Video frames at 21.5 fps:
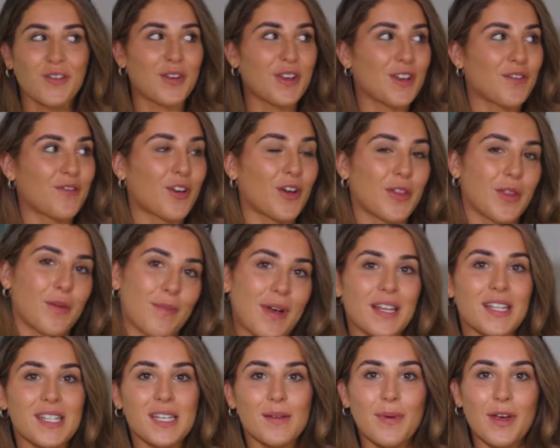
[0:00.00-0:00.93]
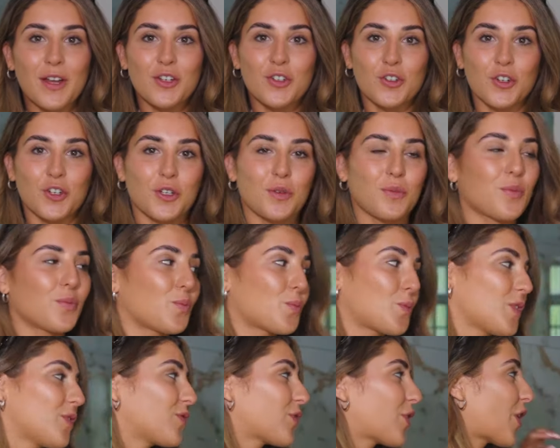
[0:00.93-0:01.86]
we have got the master bedroom.
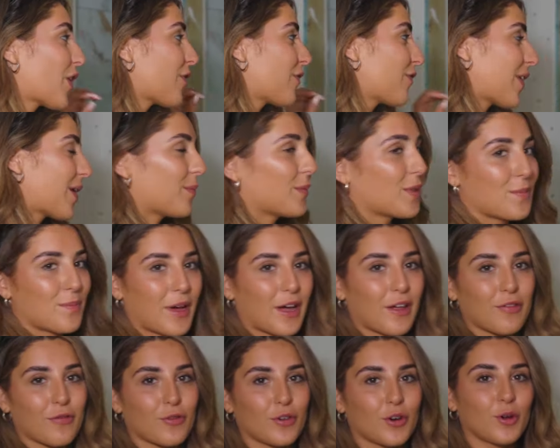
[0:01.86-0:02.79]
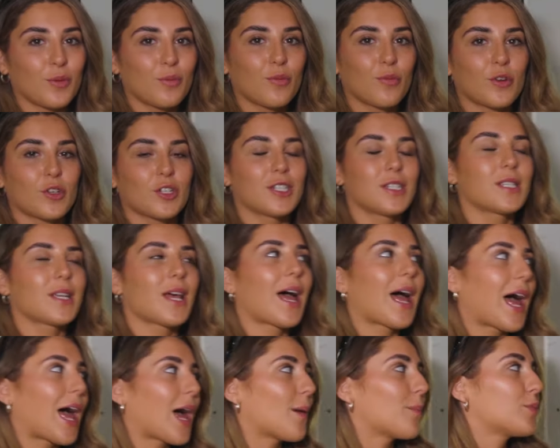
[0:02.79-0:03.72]
We've got a family bathroom, which is
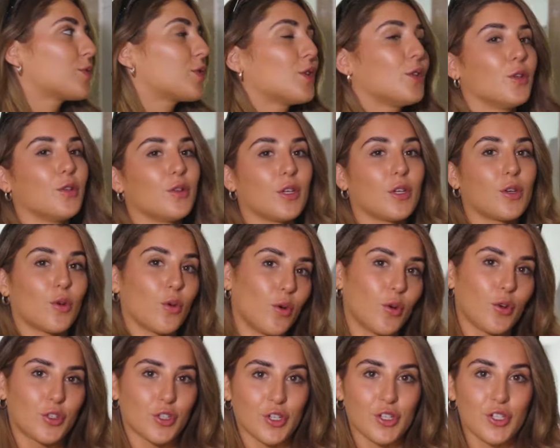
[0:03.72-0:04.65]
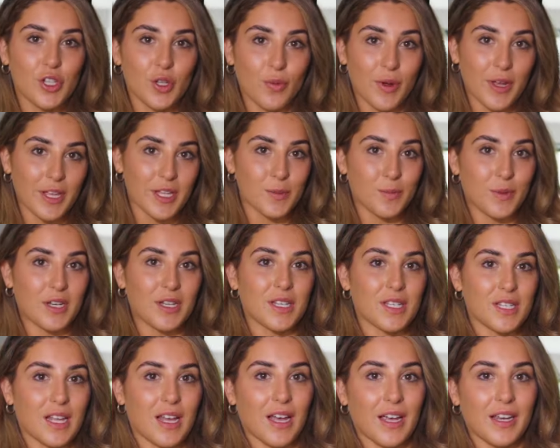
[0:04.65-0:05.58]
absolutely gorgeous, the way it's been
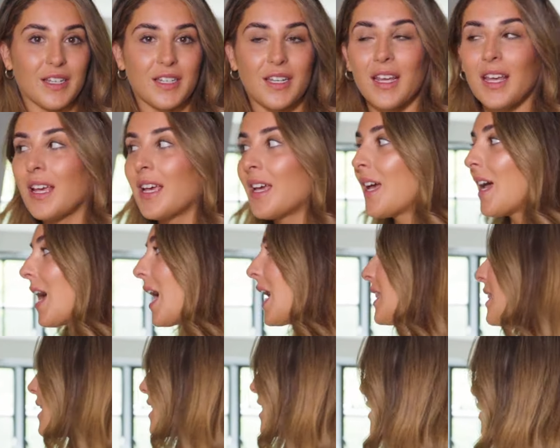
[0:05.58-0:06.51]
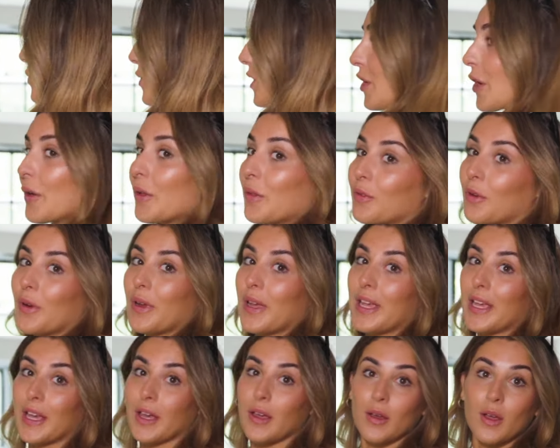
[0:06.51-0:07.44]
designed. And then as we go through
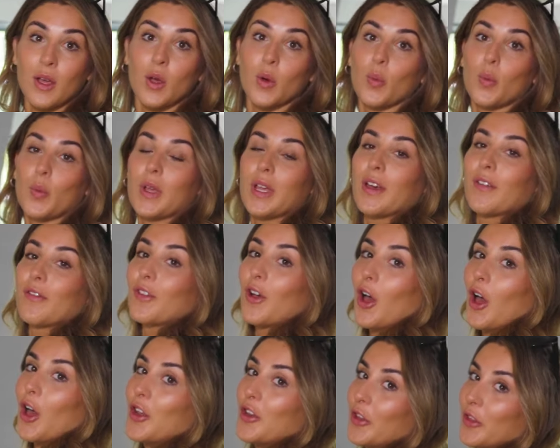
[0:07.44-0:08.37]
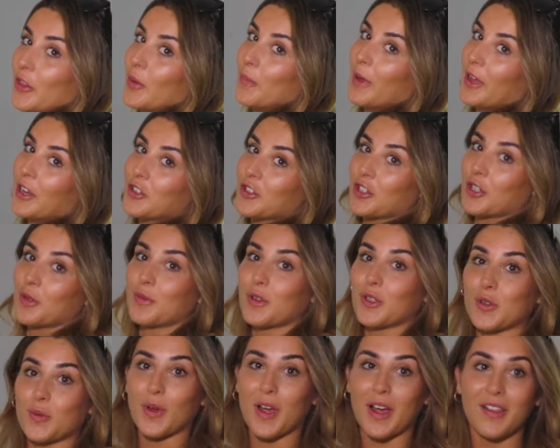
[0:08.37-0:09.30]
here, we have got another bedroom
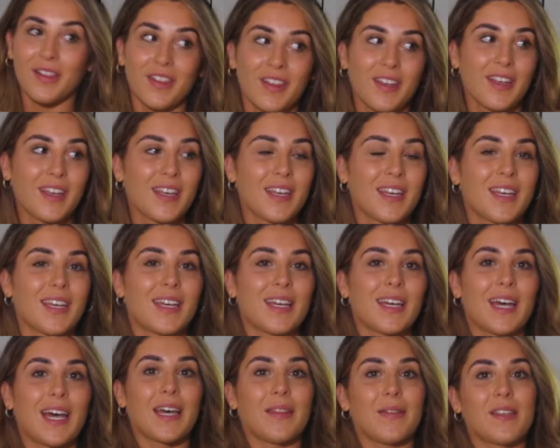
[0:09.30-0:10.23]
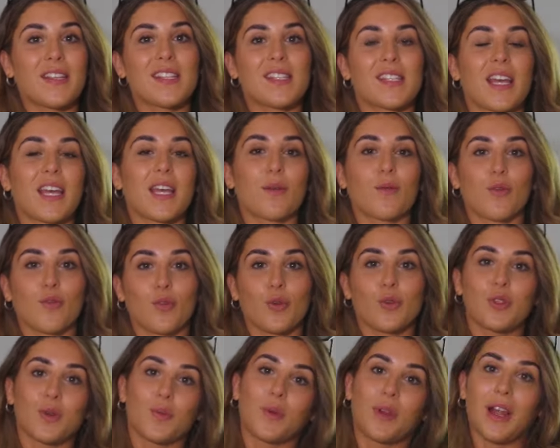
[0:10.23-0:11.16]
as well. And the same
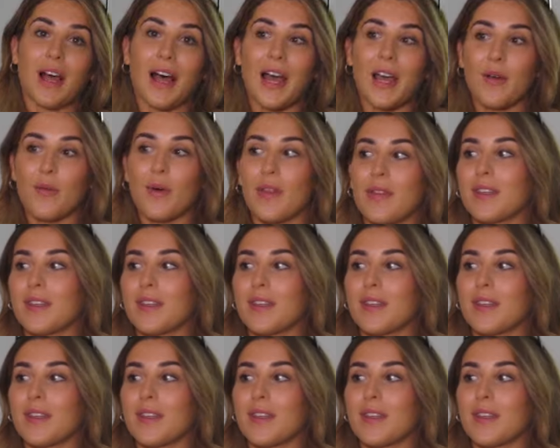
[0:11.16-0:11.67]
rules apply where